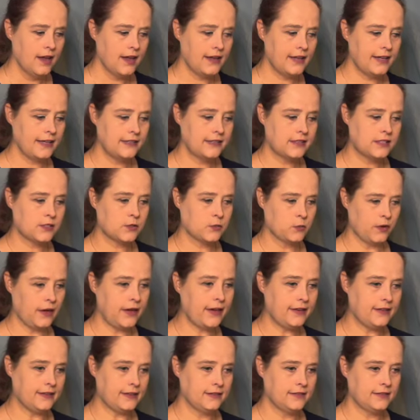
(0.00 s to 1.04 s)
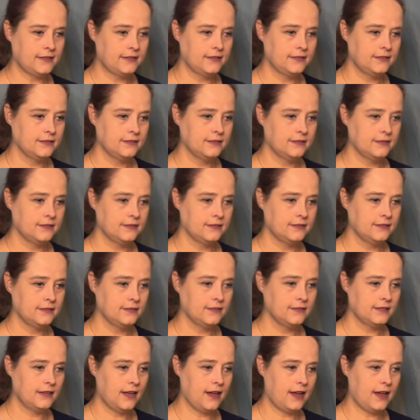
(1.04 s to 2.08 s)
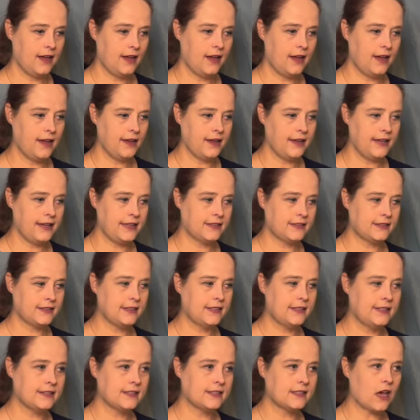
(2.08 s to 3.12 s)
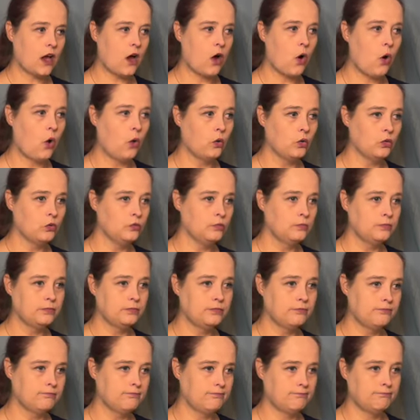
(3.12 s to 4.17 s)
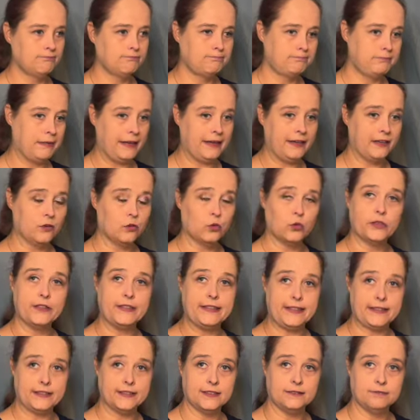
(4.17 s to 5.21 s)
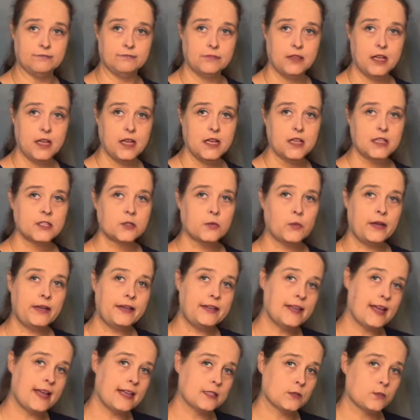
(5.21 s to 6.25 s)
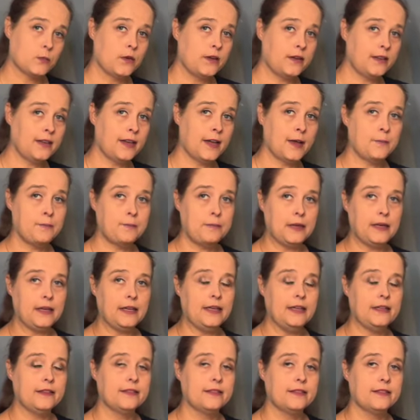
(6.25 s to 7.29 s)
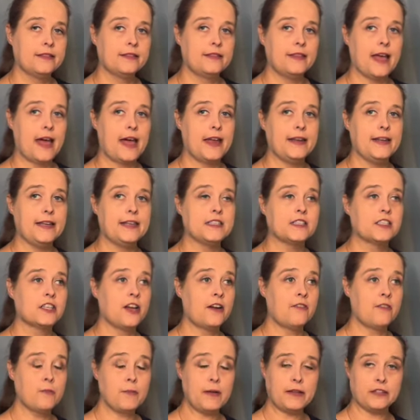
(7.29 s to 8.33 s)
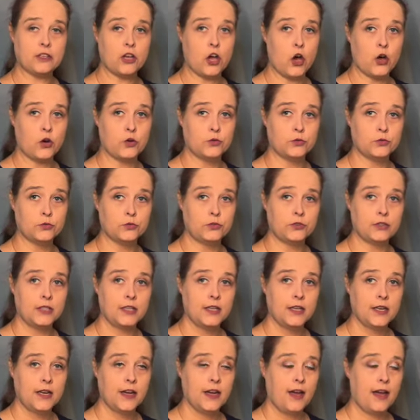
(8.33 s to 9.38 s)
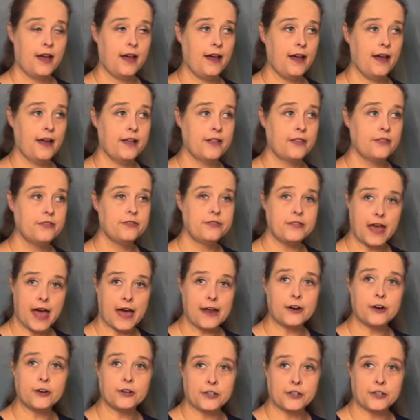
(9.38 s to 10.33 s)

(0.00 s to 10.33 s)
In Sweden, it is a whole bigger ordeal. Sweden has one company that is government owned uh, that are